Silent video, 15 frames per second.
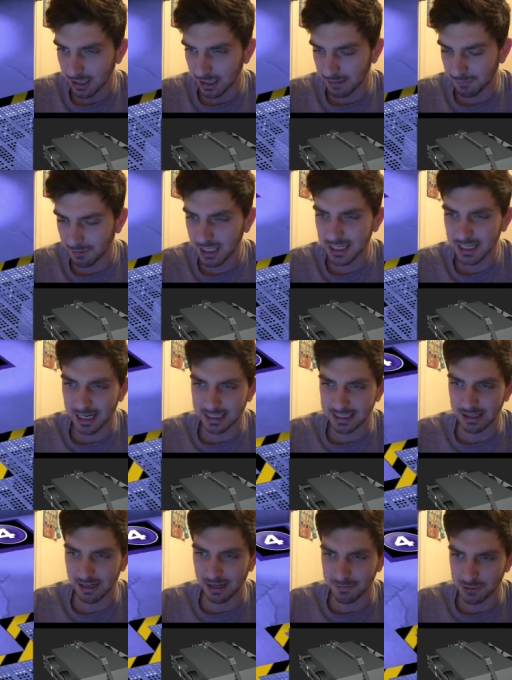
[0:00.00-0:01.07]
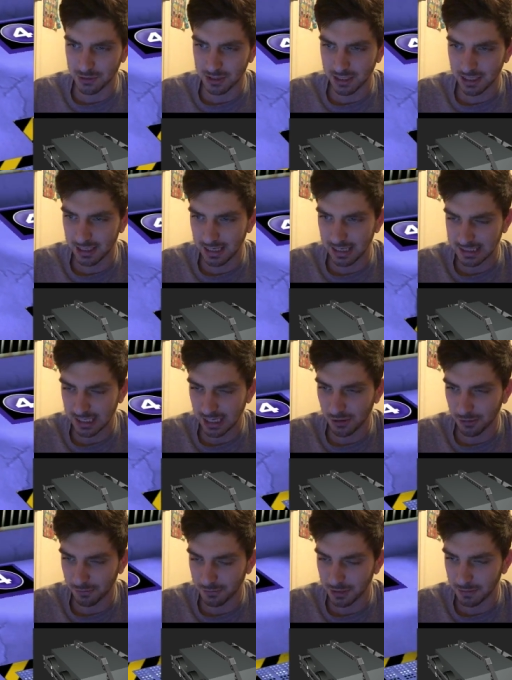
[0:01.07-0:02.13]
Like, if you get knocked out, obviously, you get knocked out,
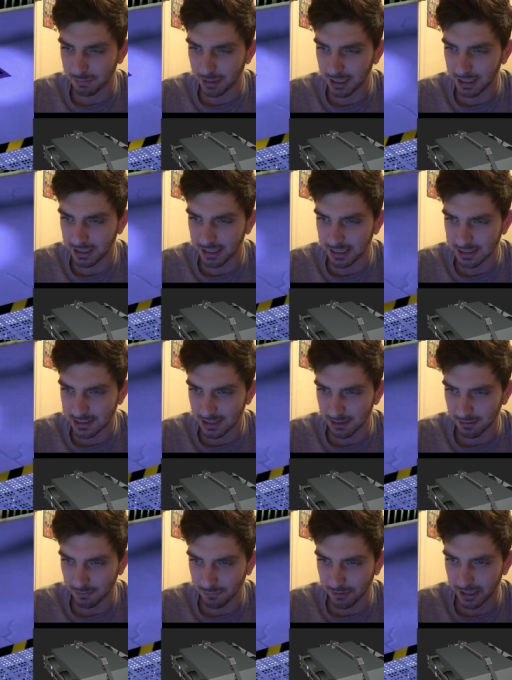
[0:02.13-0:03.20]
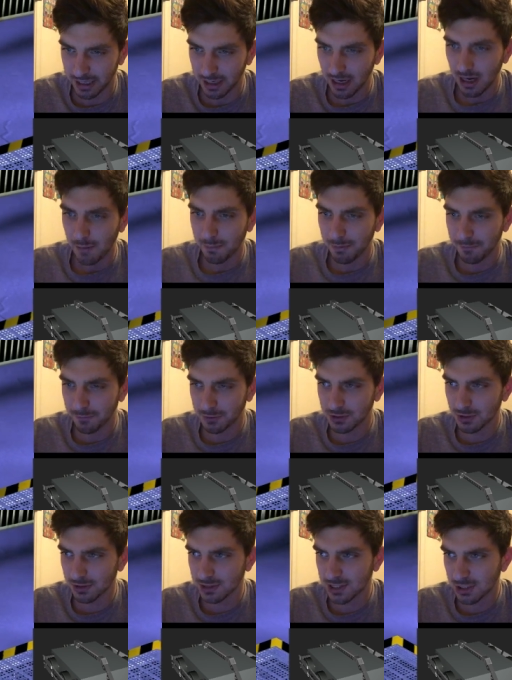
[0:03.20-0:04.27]
or if you get pitted, that's the end of the fight. But for
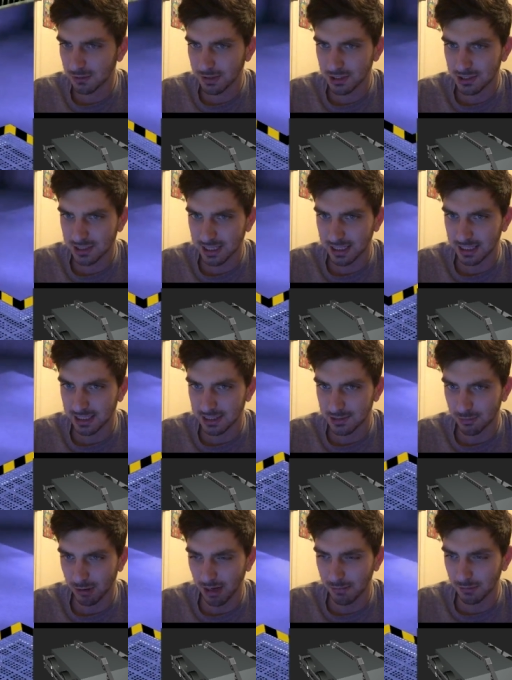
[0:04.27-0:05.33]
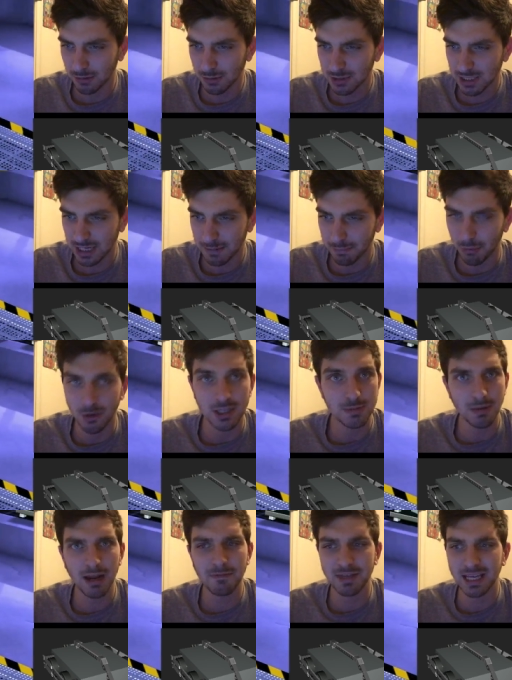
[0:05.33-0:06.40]
certain situations like this, where I'm losing on points,
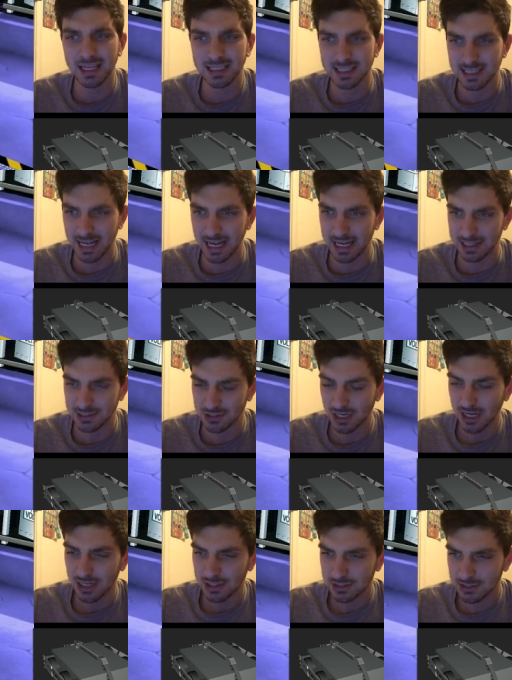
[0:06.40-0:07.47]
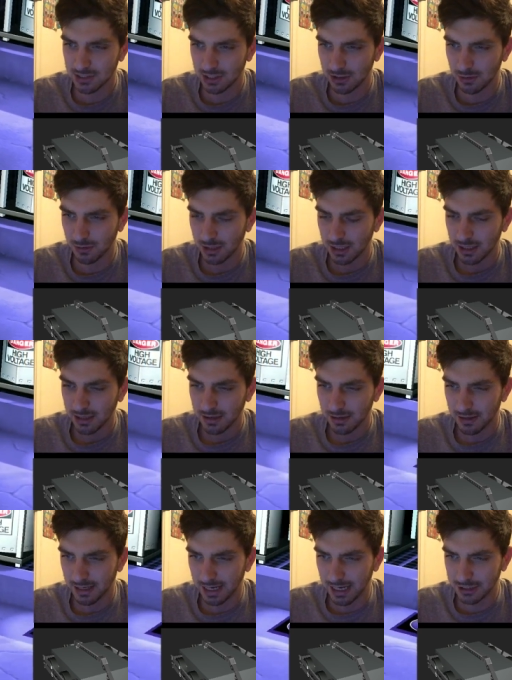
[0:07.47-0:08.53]
but I've kicked his ass, so
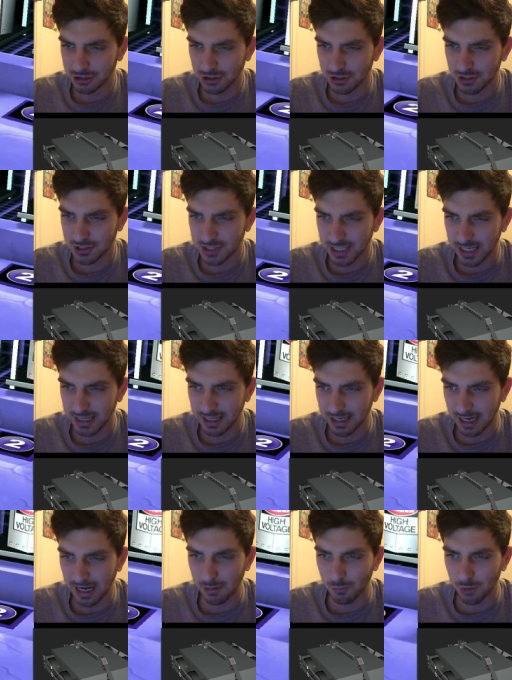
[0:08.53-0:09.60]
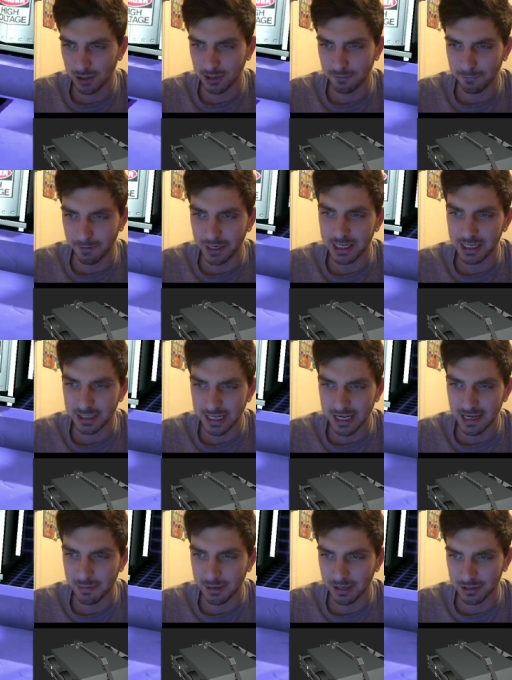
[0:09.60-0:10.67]
I should just say that I won the fight.
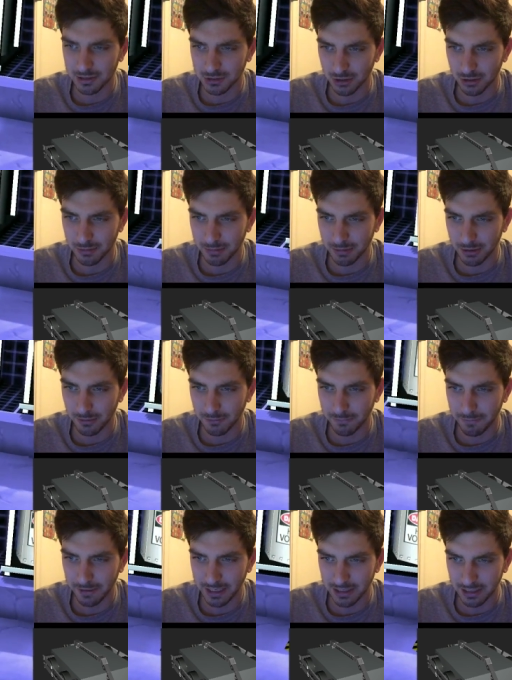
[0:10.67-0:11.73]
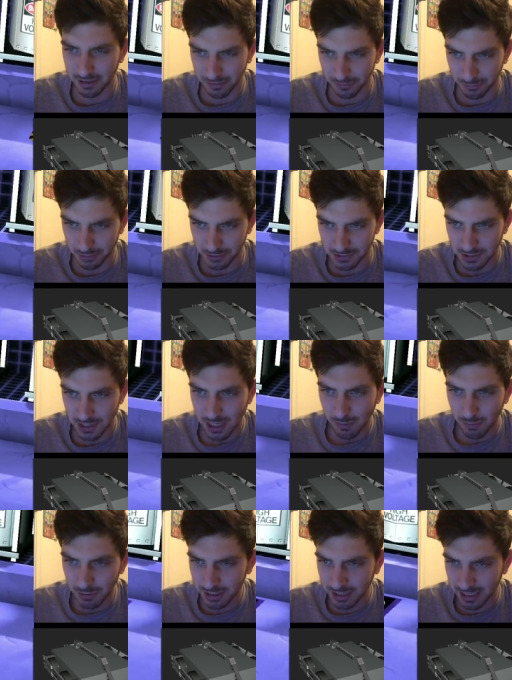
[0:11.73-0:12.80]
Yeah, I'm out of the tournament, but I'll go fight other ones.
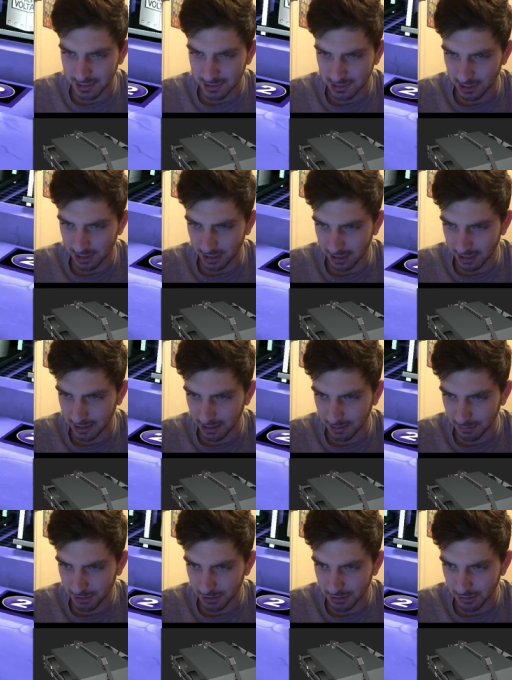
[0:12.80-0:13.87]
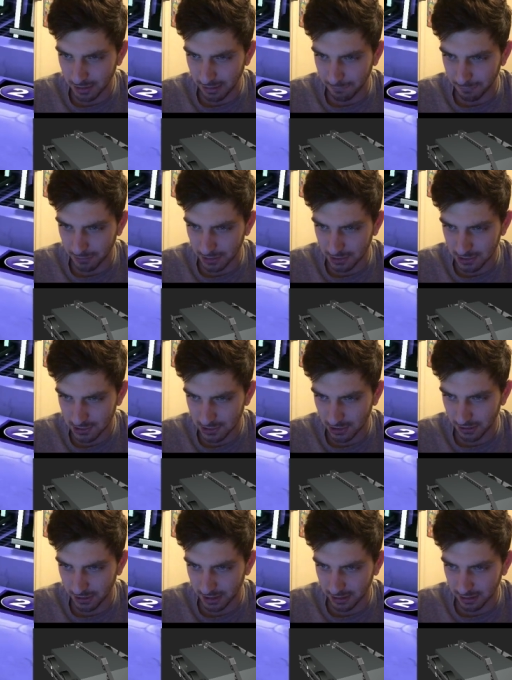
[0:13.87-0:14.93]
What do you guys think? I think I'm going to do that for this,
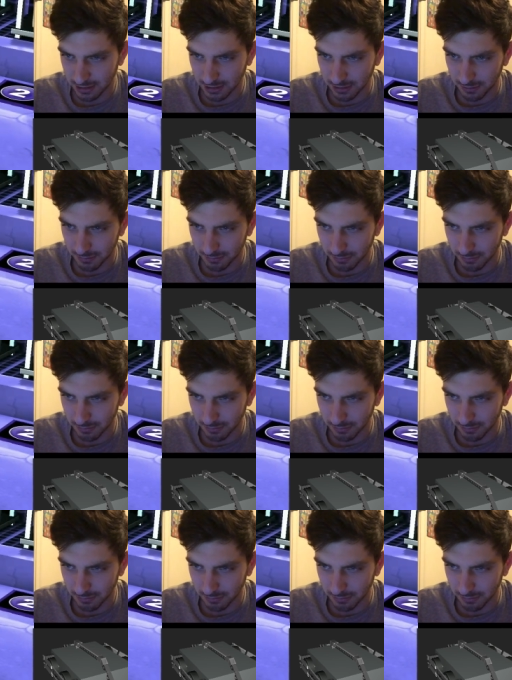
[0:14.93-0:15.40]
starting, you know,